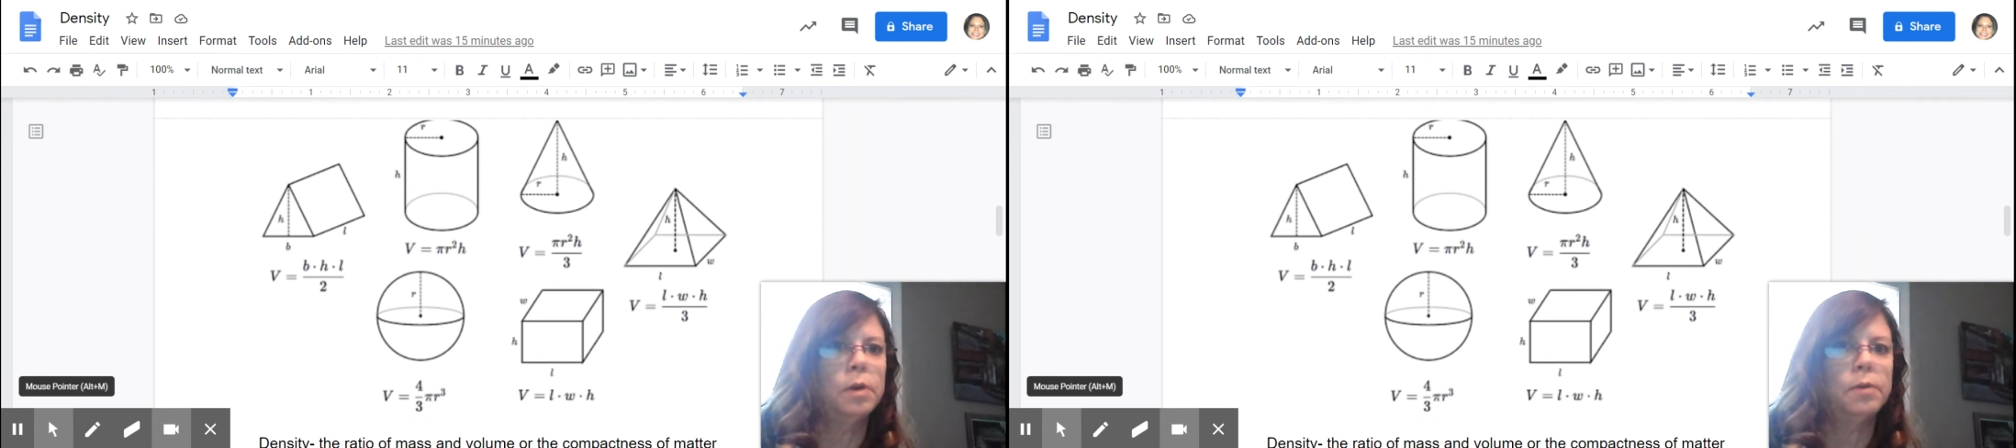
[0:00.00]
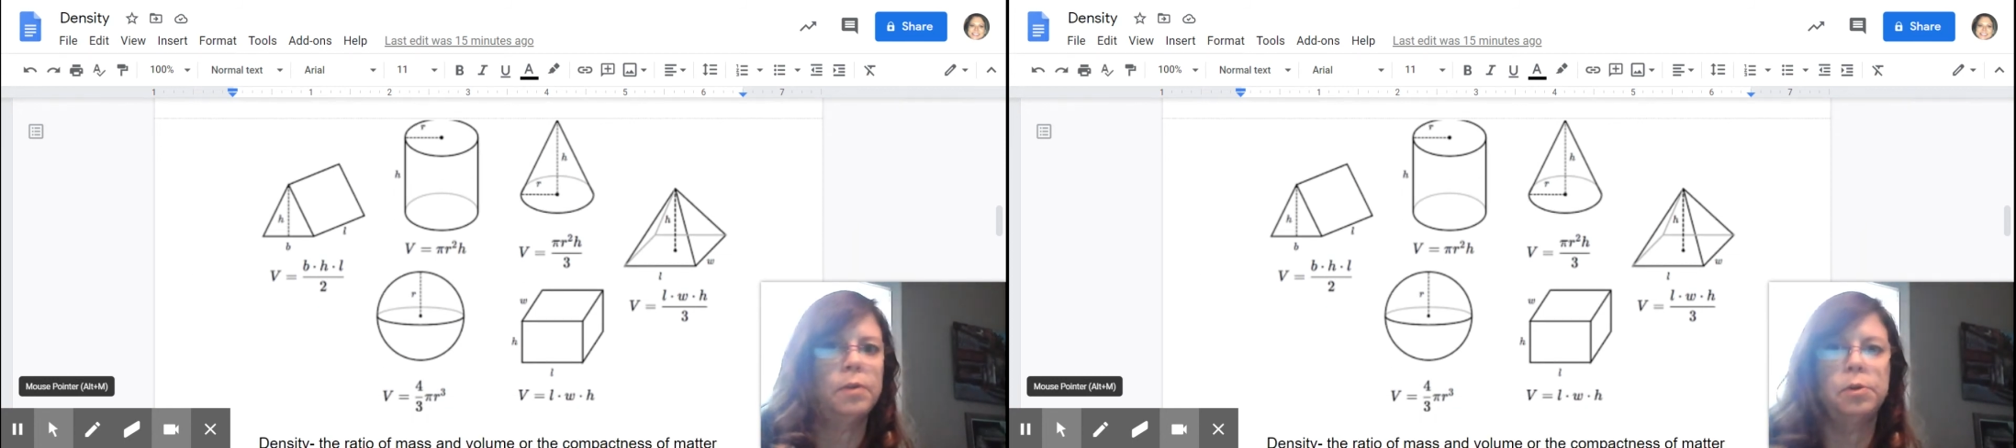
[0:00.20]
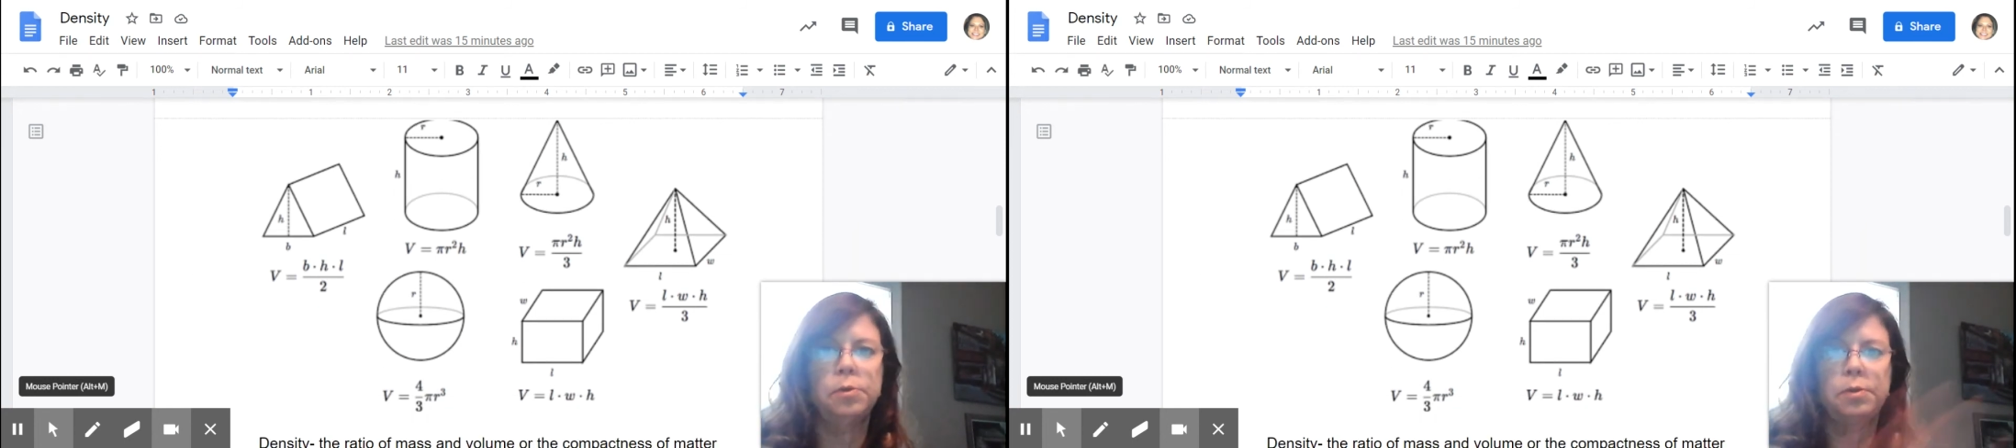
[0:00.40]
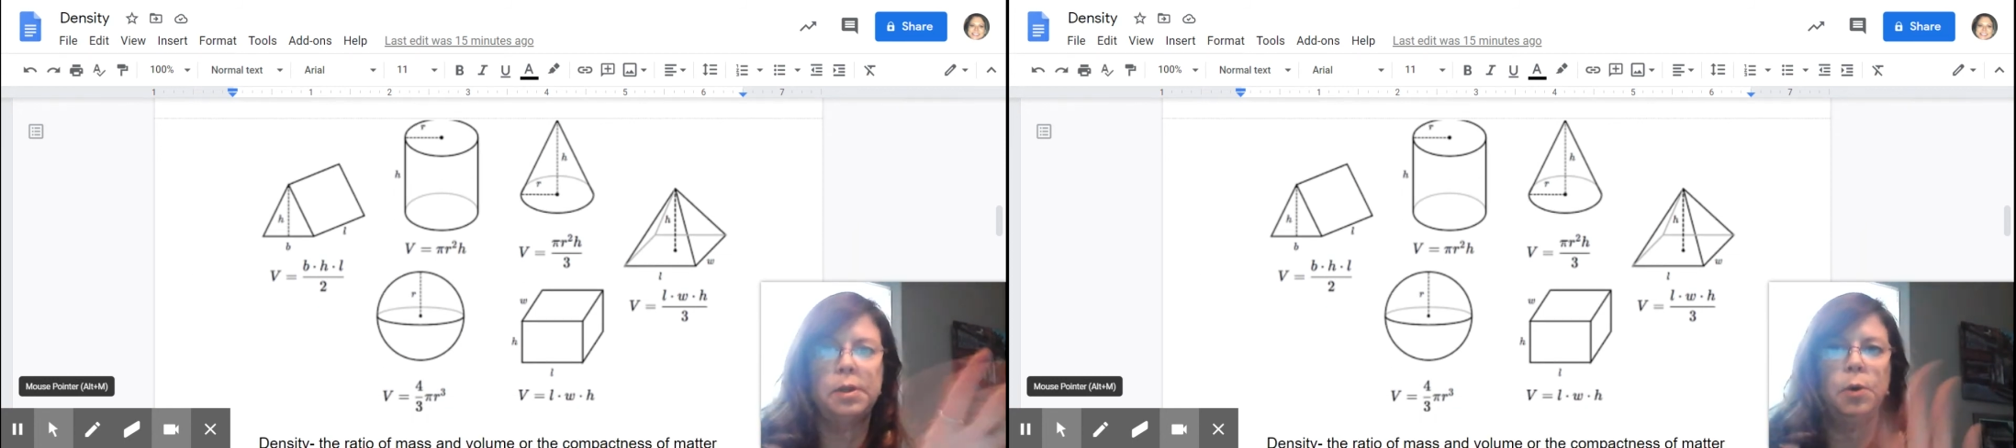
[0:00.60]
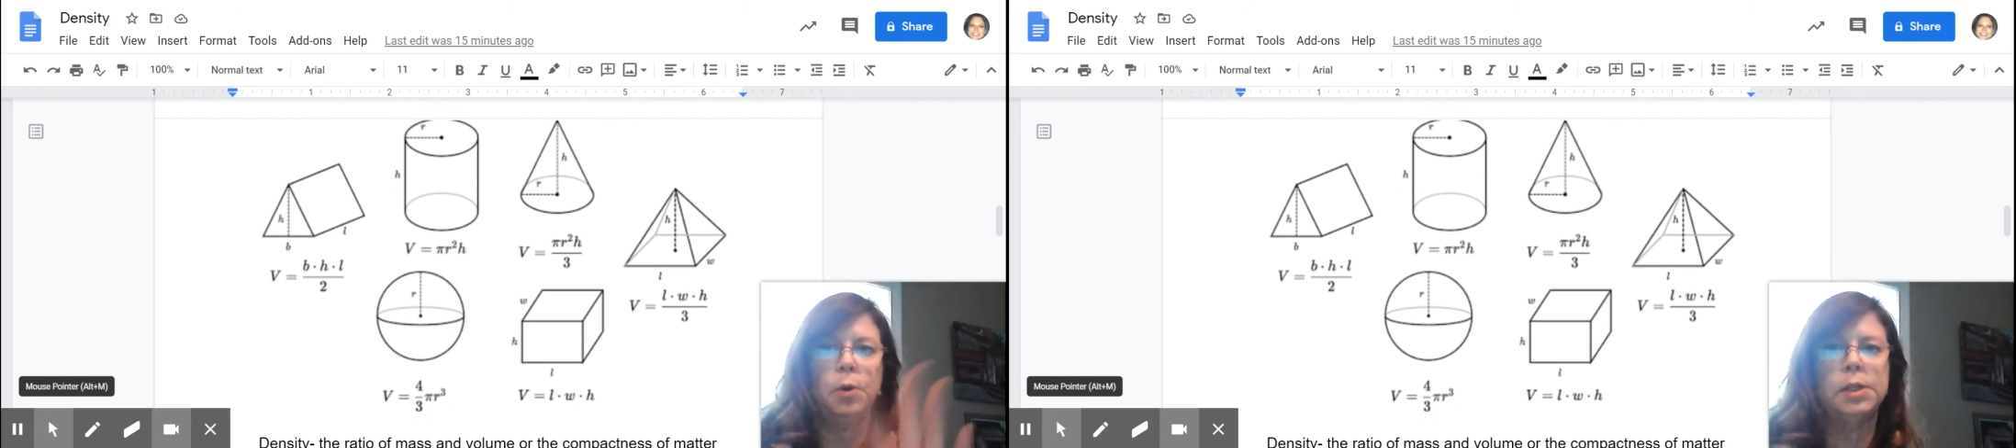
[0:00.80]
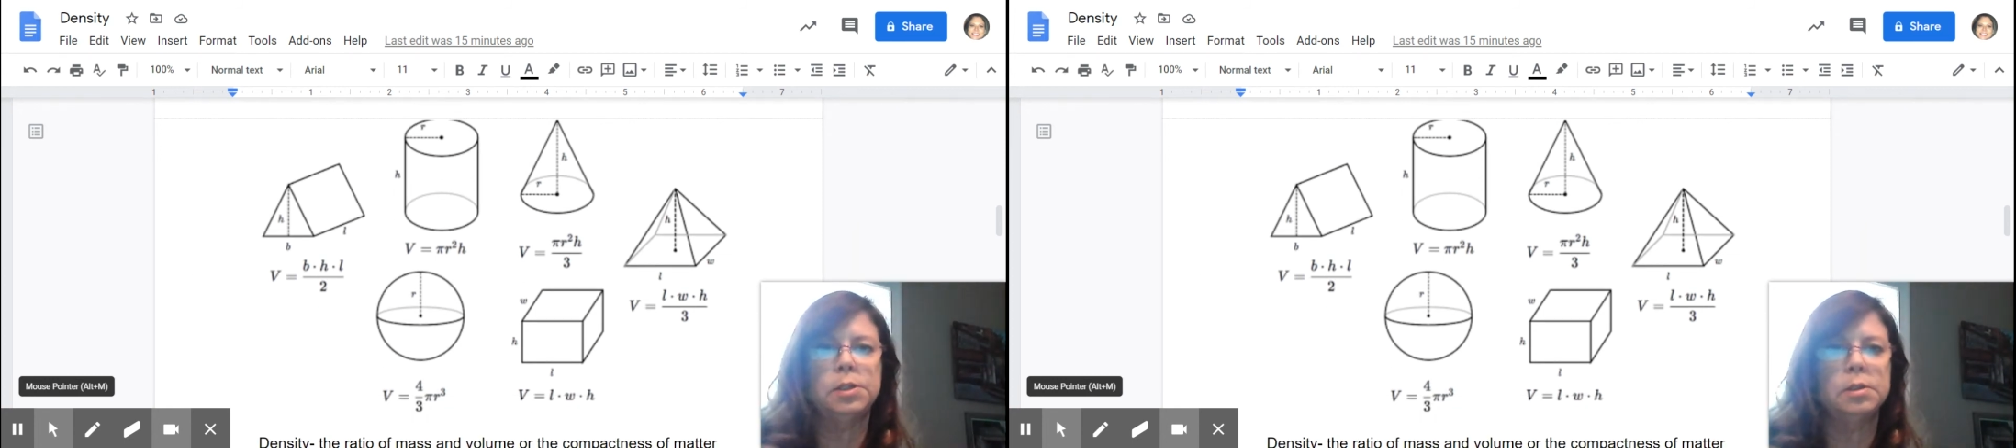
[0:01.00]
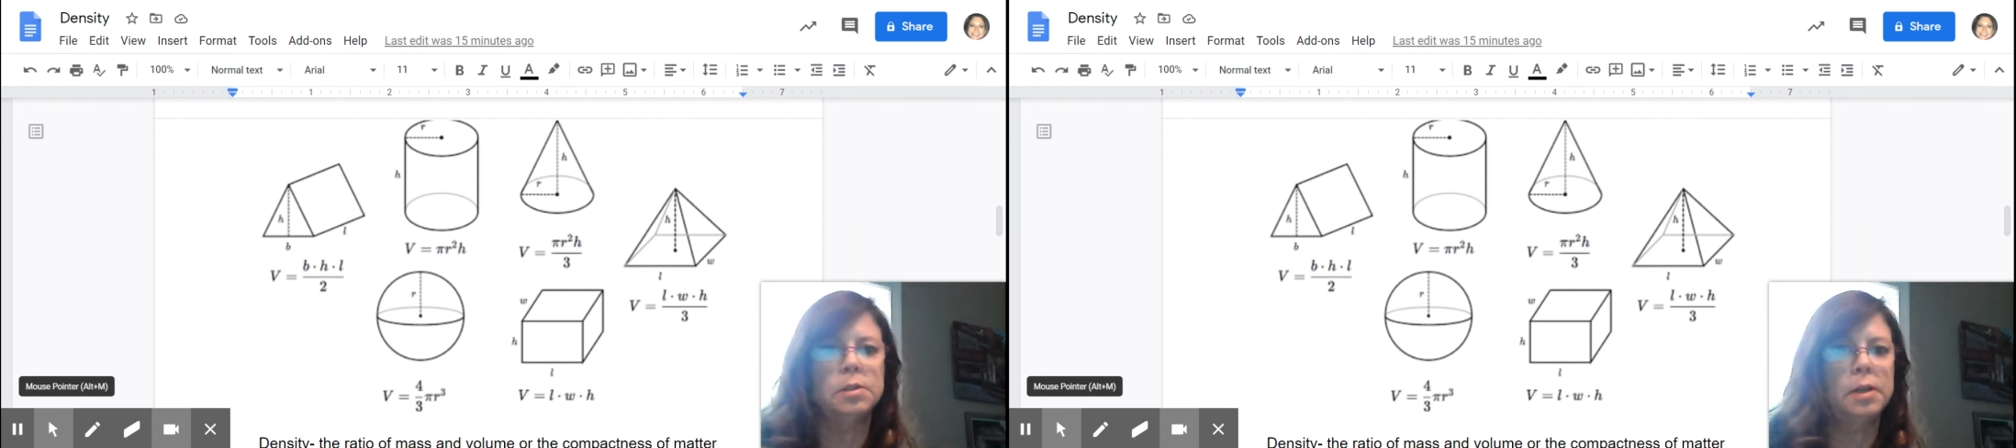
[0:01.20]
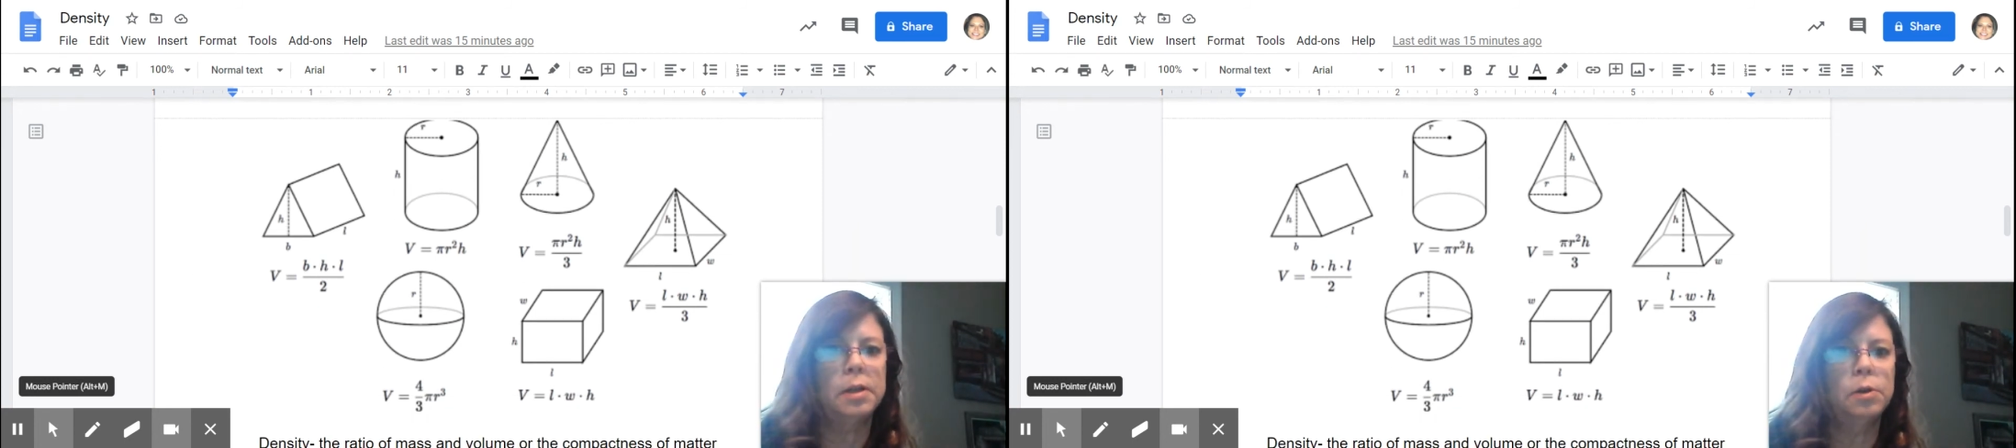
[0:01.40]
one of those equations